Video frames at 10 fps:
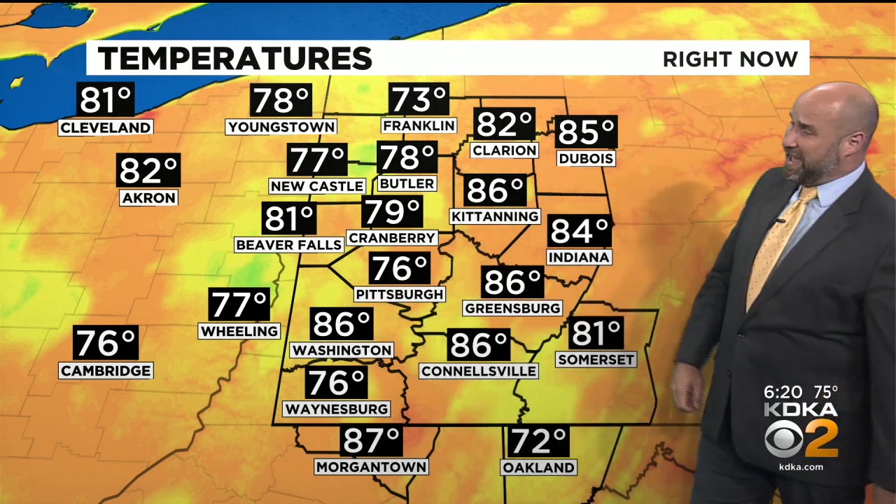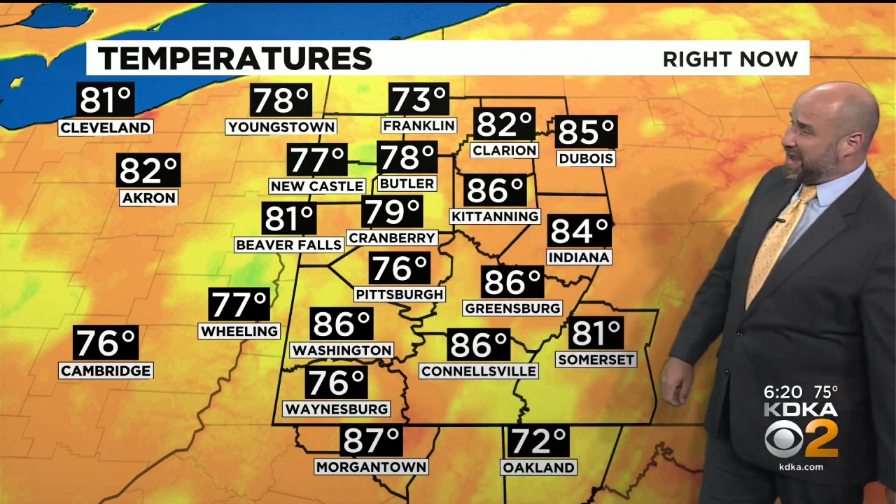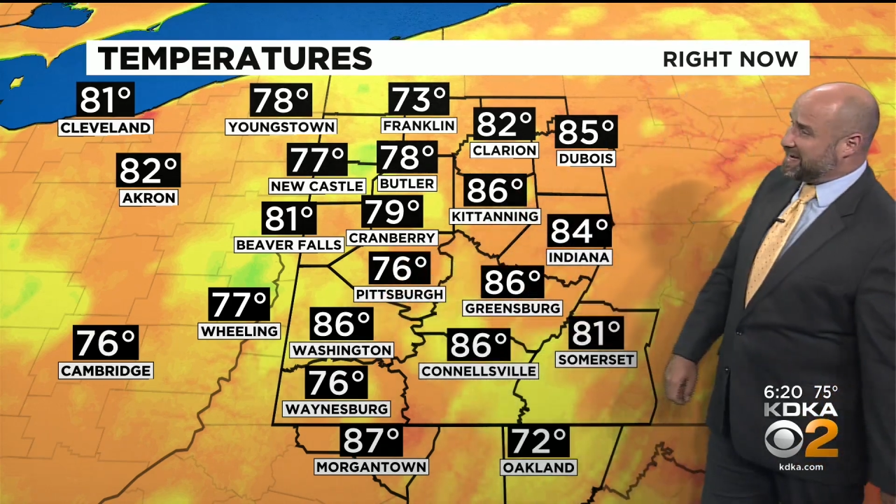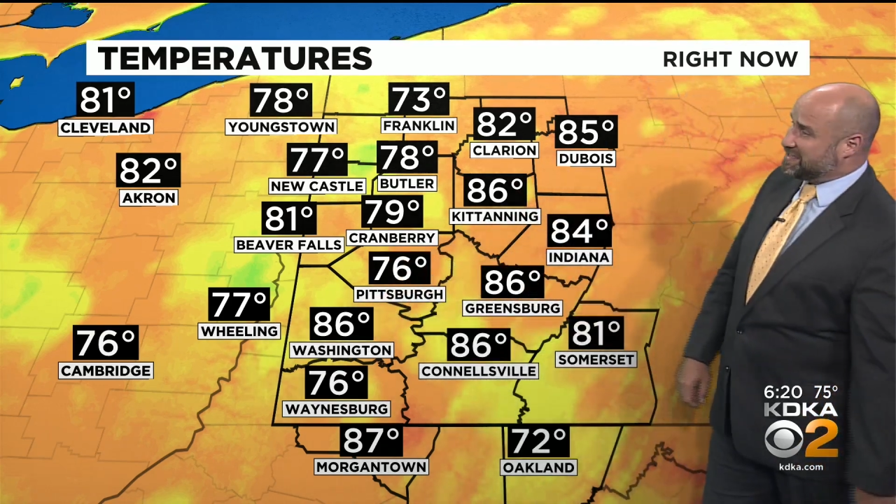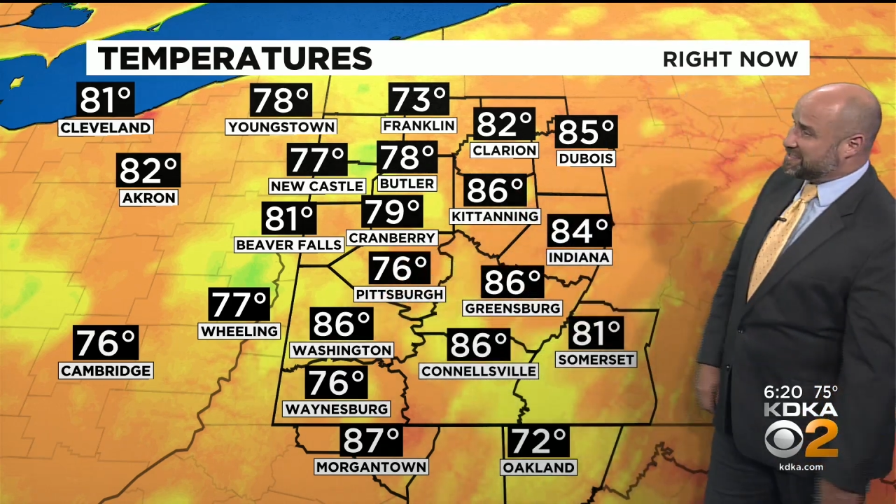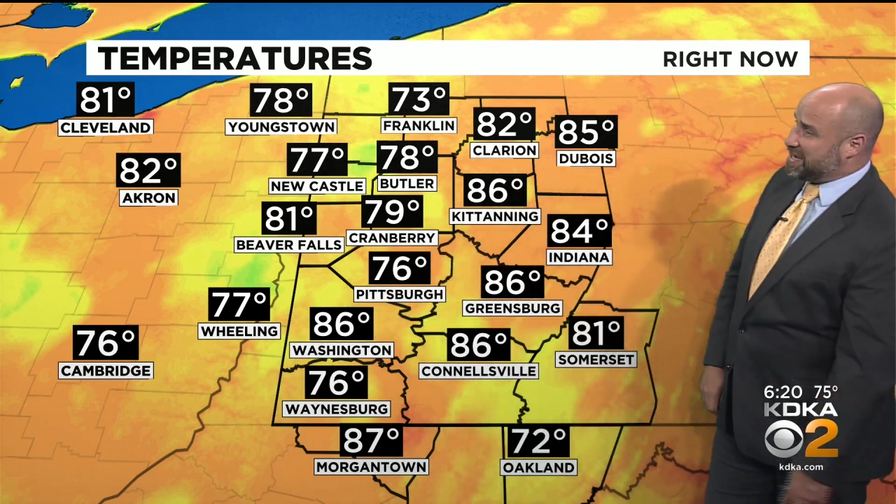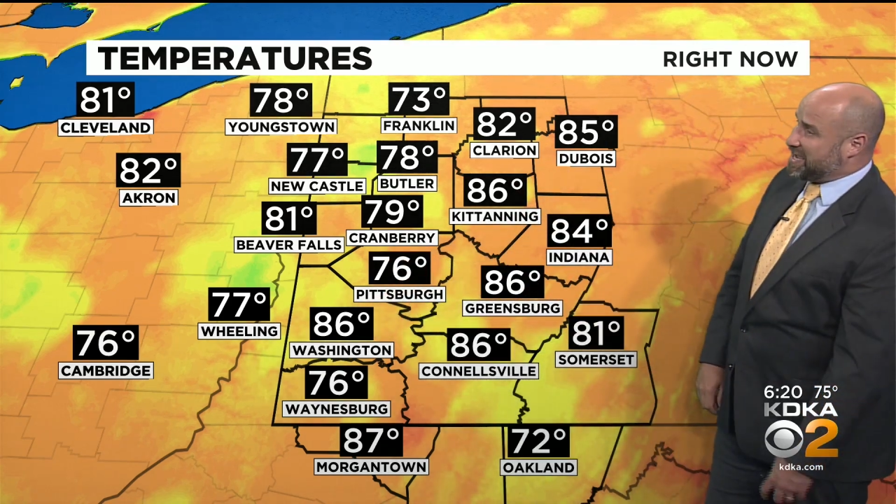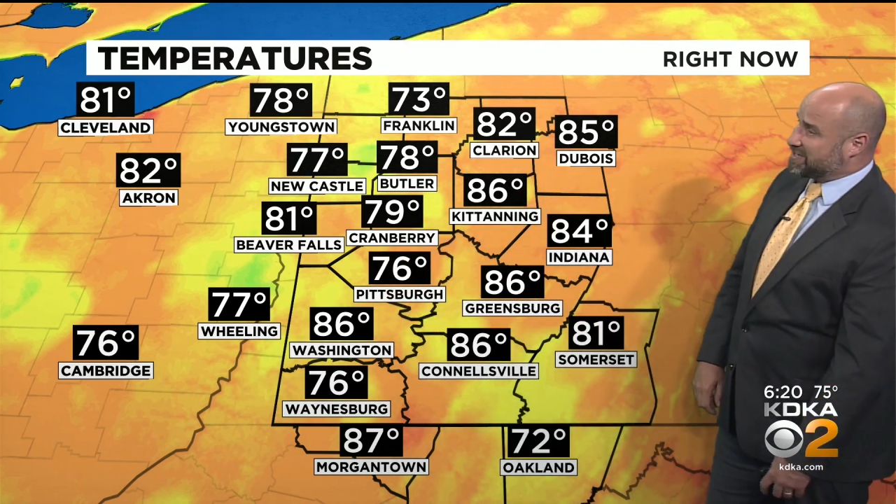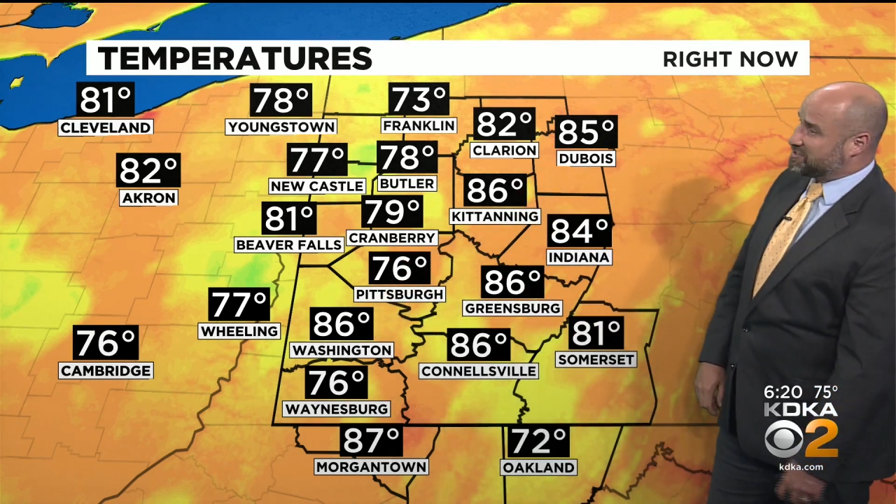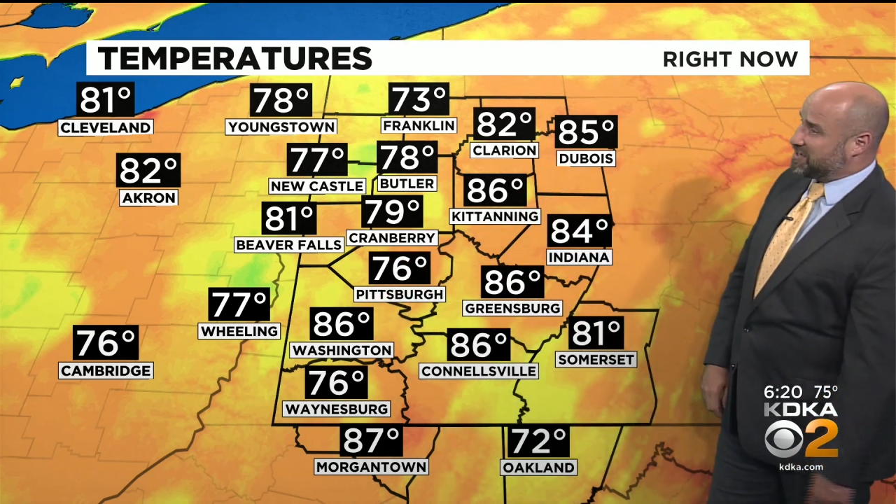
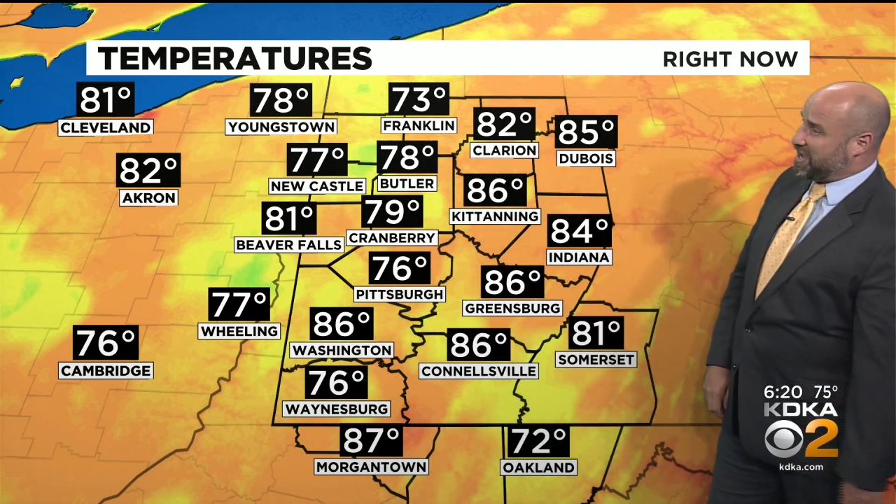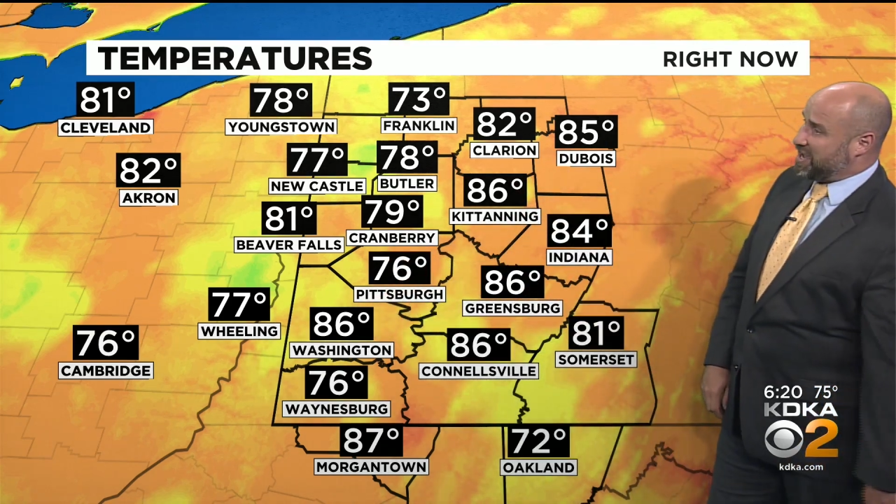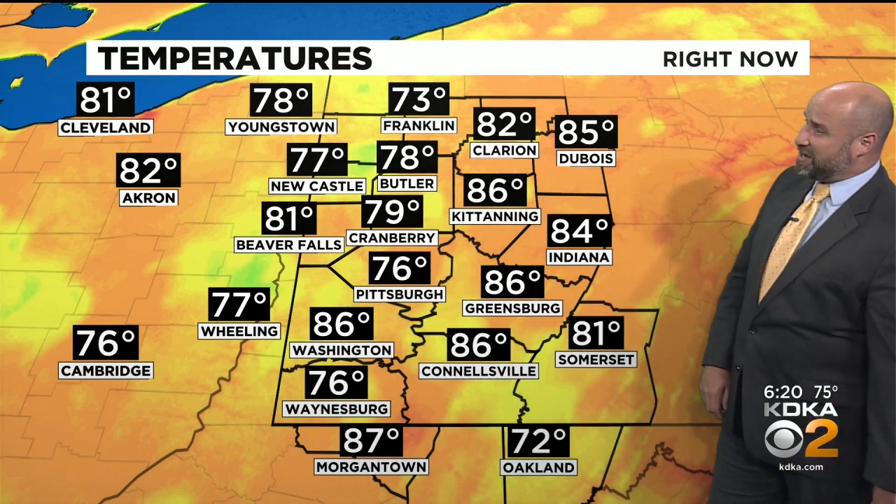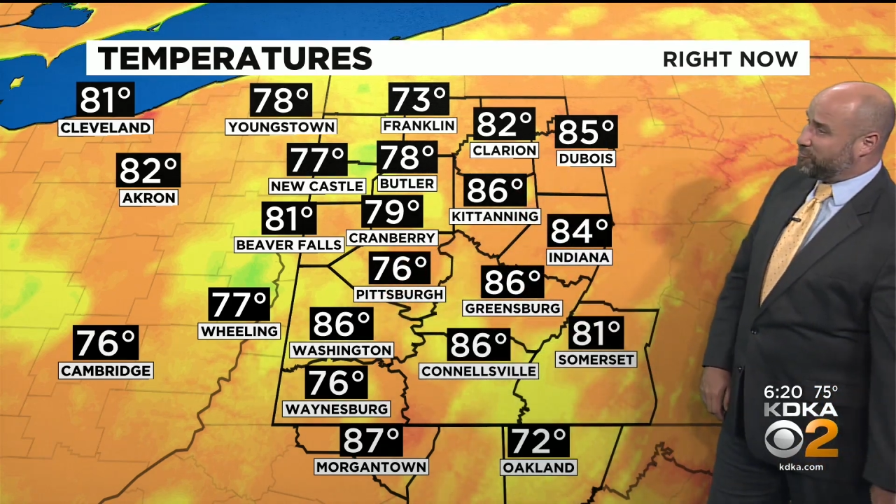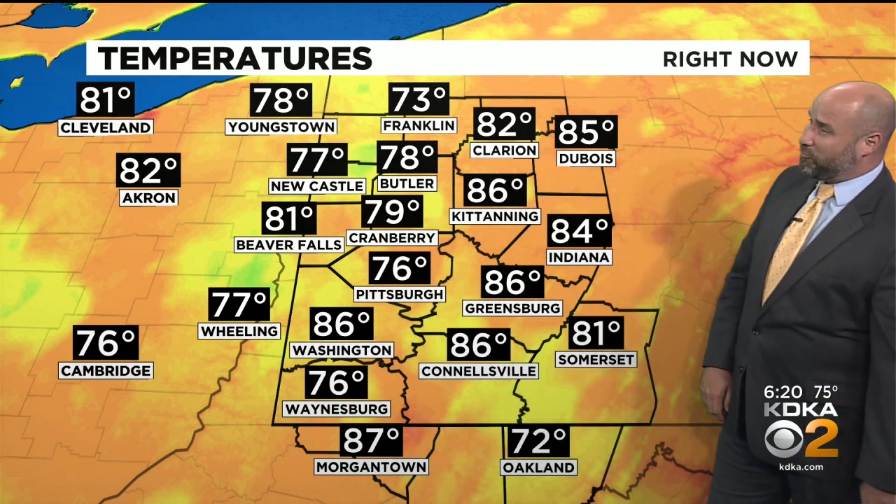86 in